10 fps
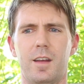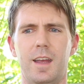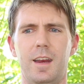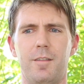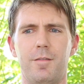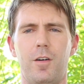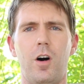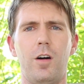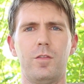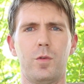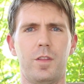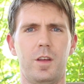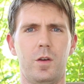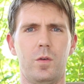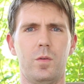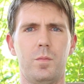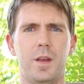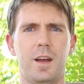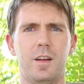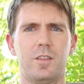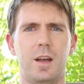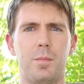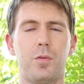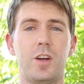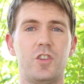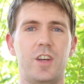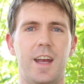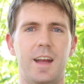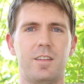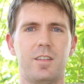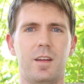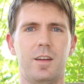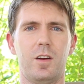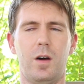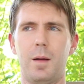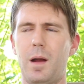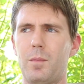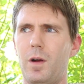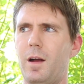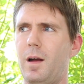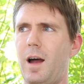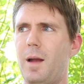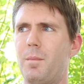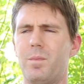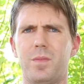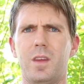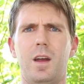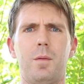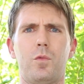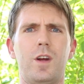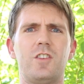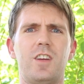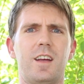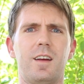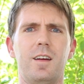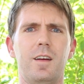get involved with you, because I appreciate, I'm reaching